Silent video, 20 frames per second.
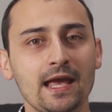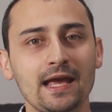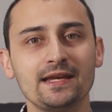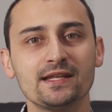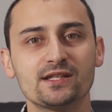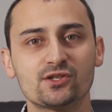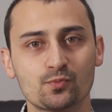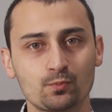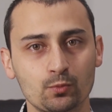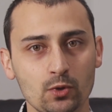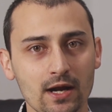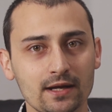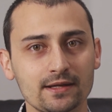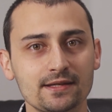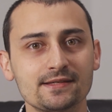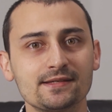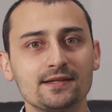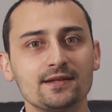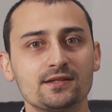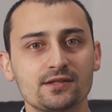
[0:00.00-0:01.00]
and its
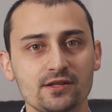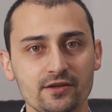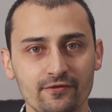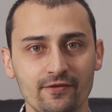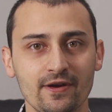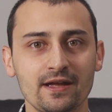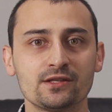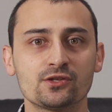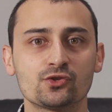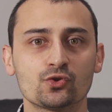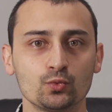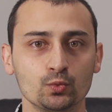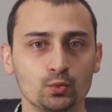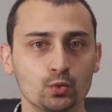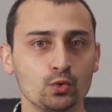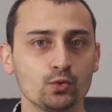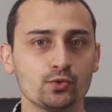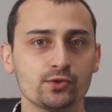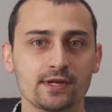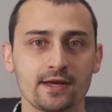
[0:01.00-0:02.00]
practices, events,
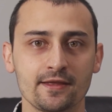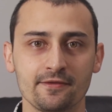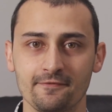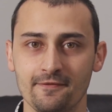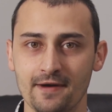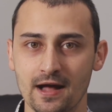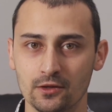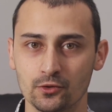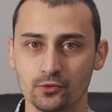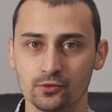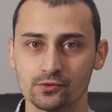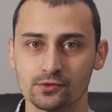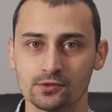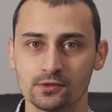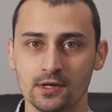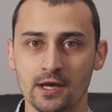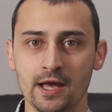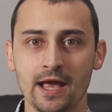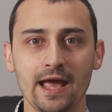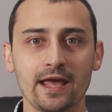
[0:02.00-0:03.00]
rules, and values.
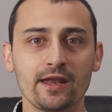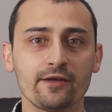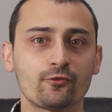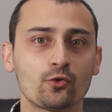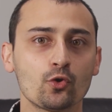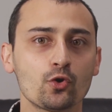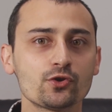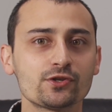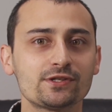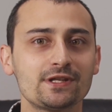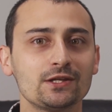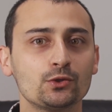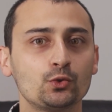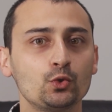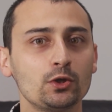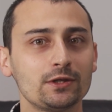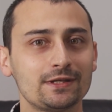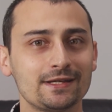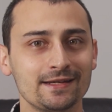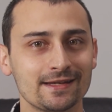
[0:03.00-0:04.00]
And of course, they
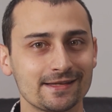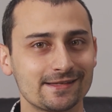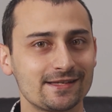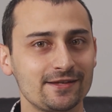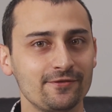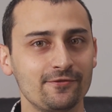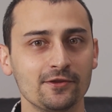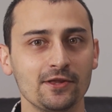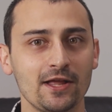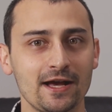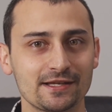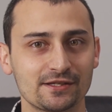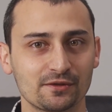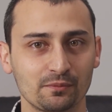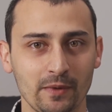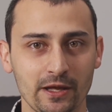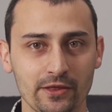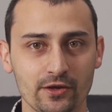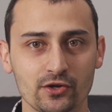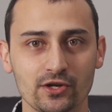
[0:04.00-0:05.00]
do it in a civilized
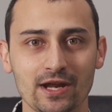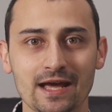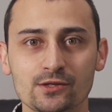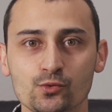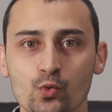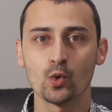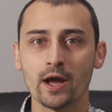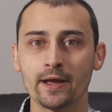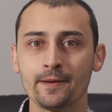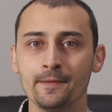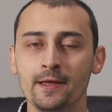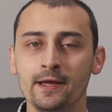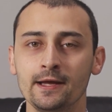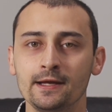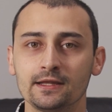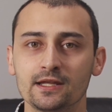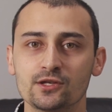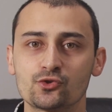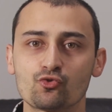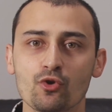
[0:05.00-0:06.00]
manner. That's why
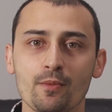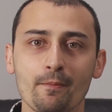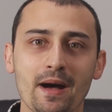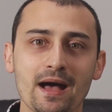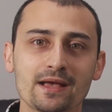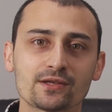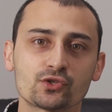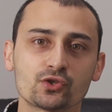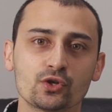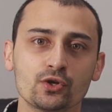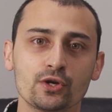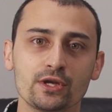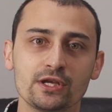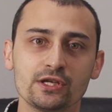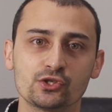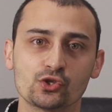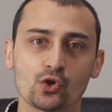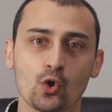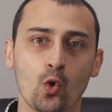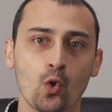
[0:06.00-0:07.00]
the Scrum Master
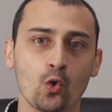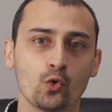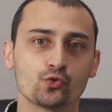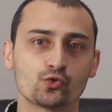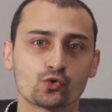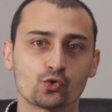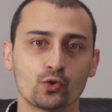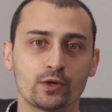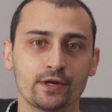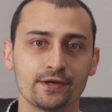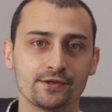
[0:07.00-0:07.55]
is often